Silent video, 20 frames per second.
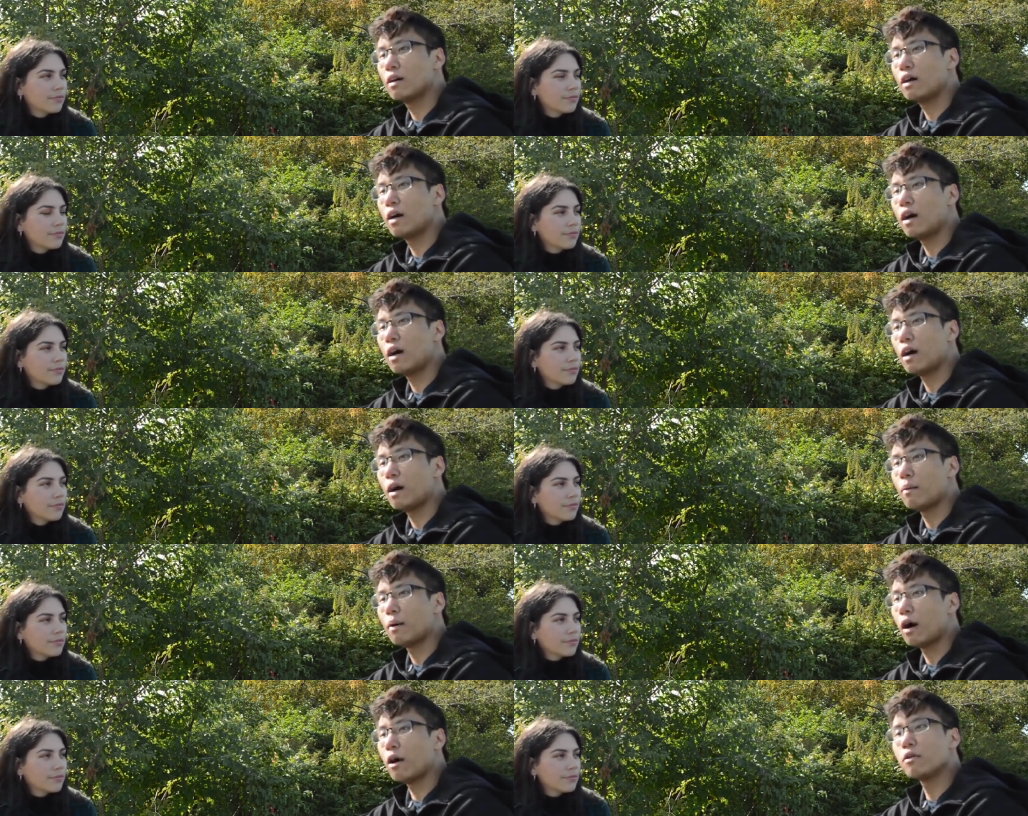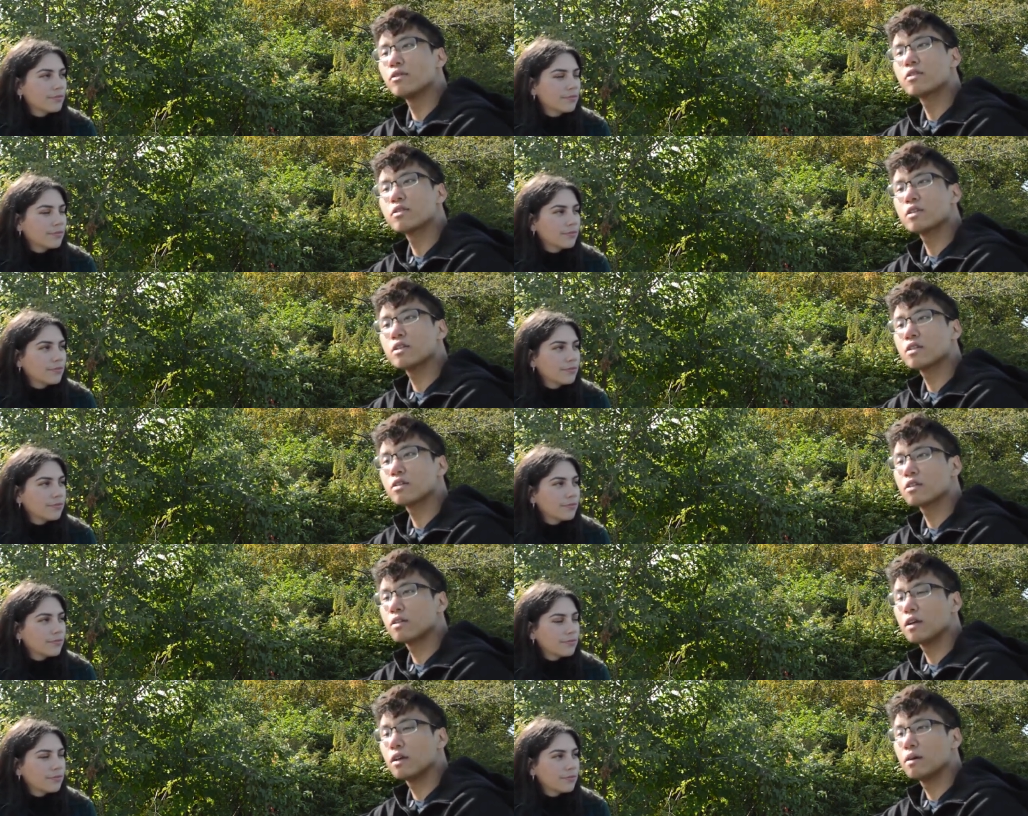Speaker 1: I was
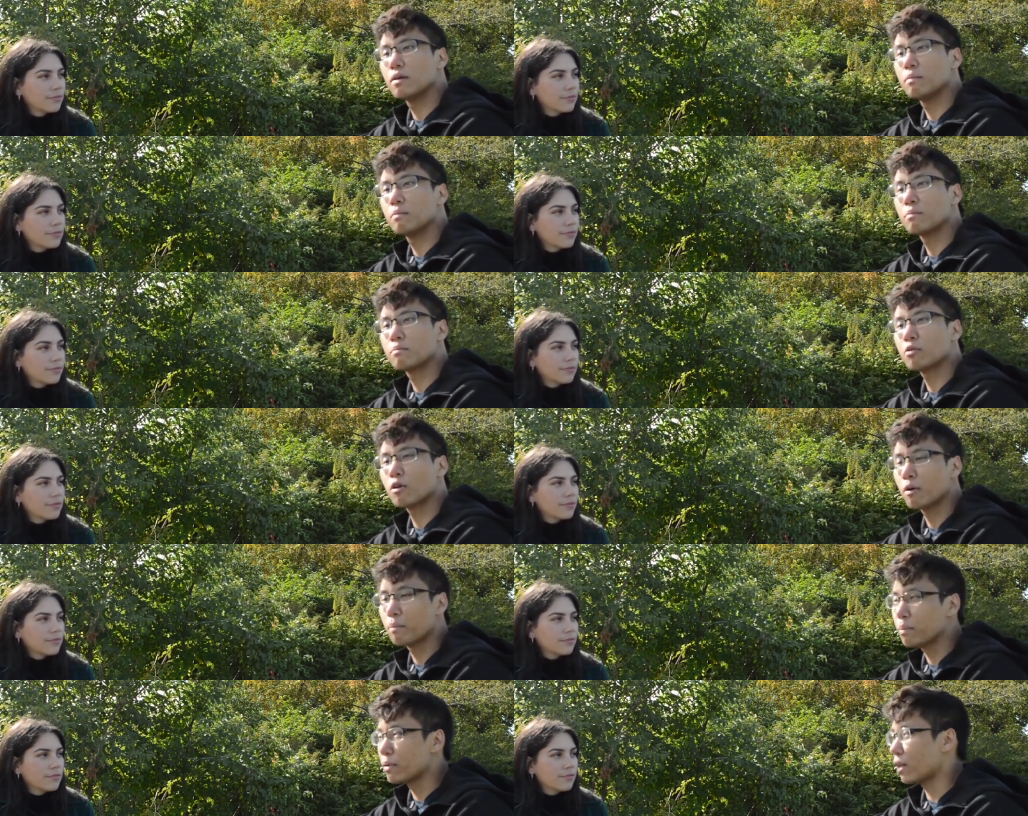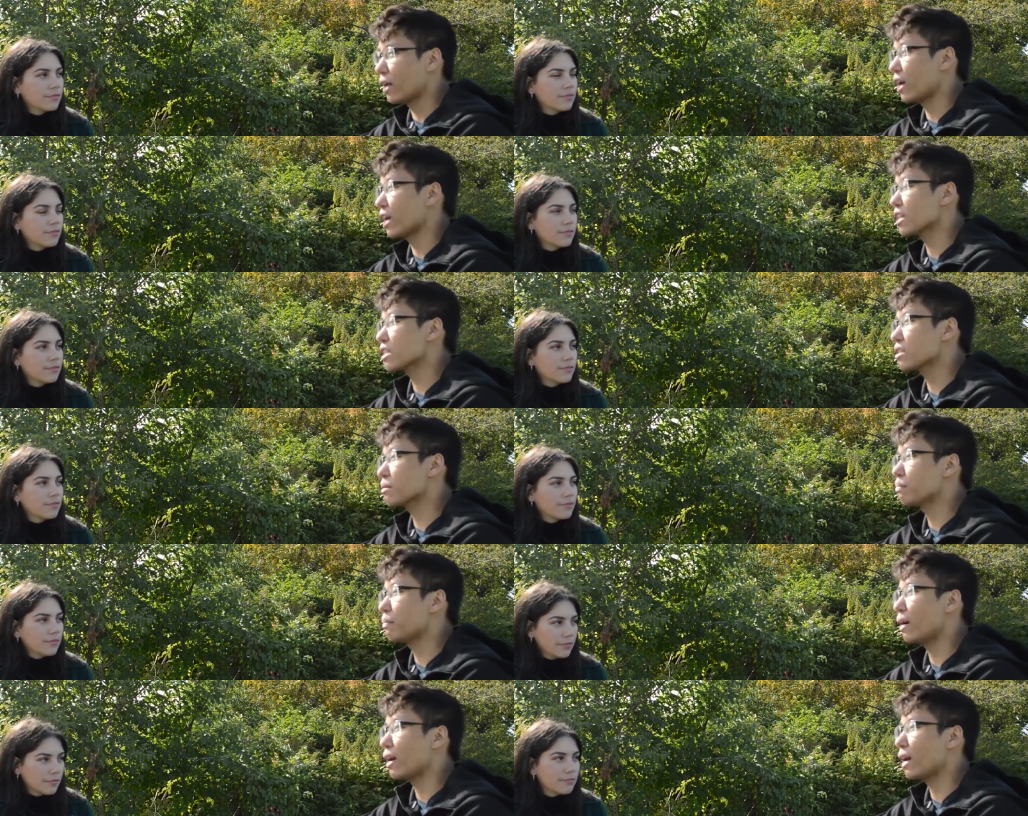just
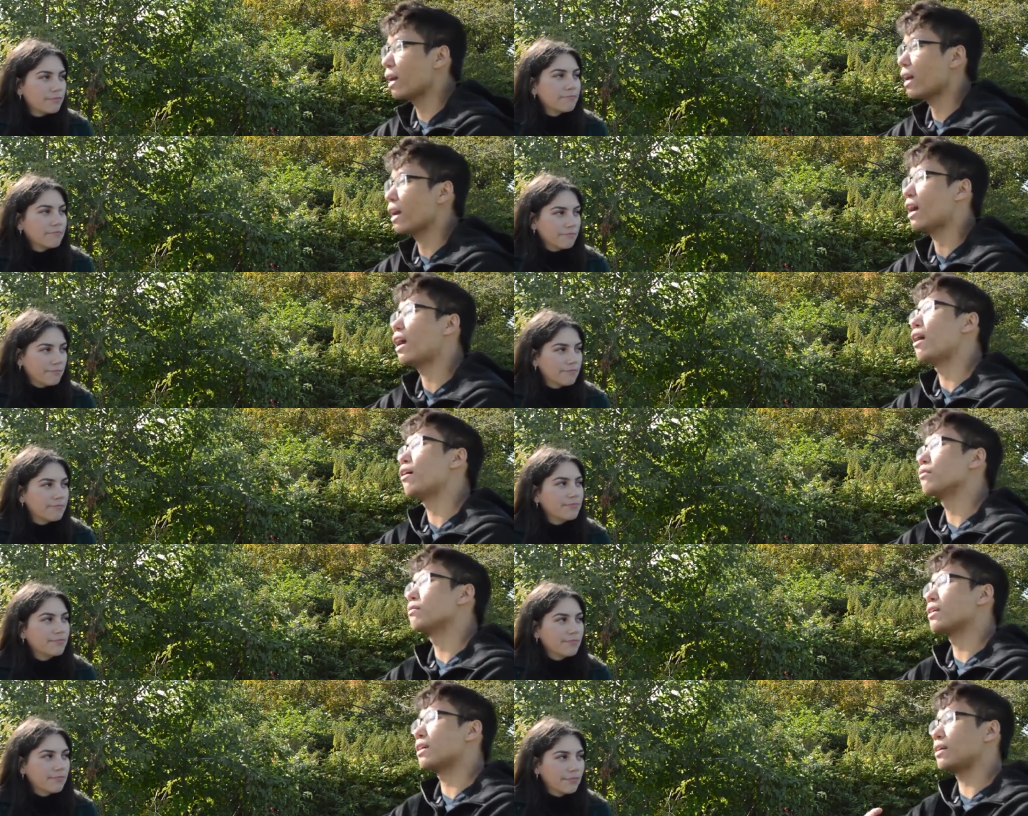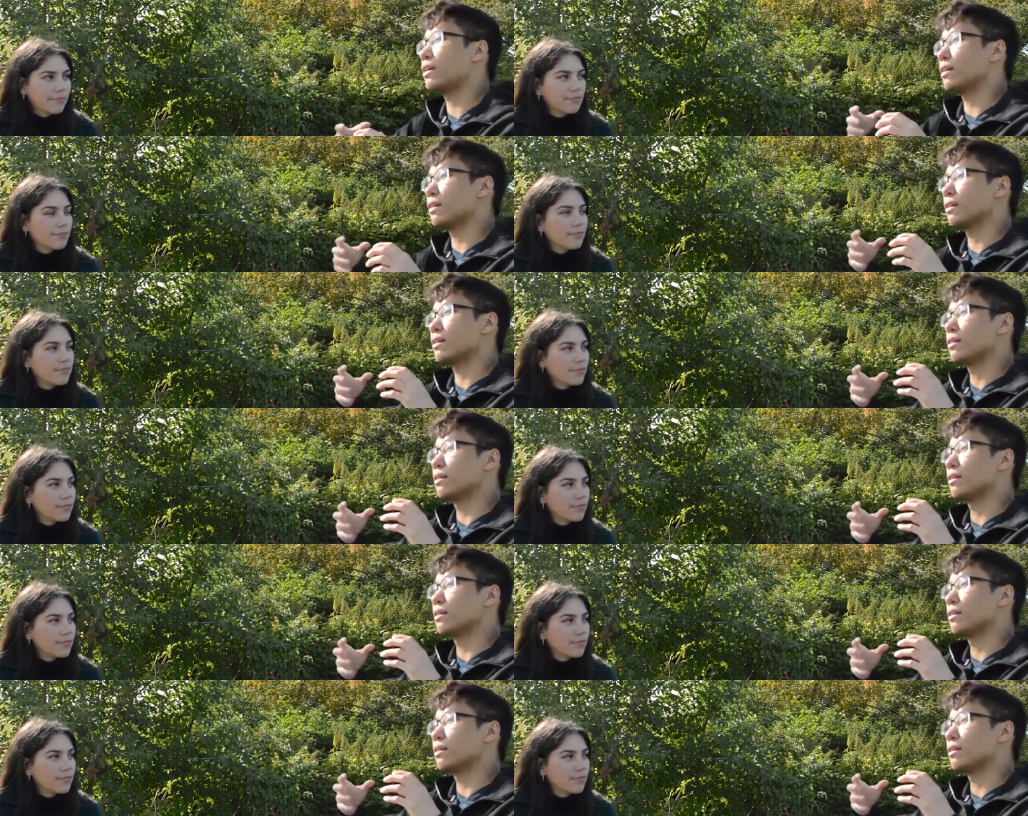perplexed by how they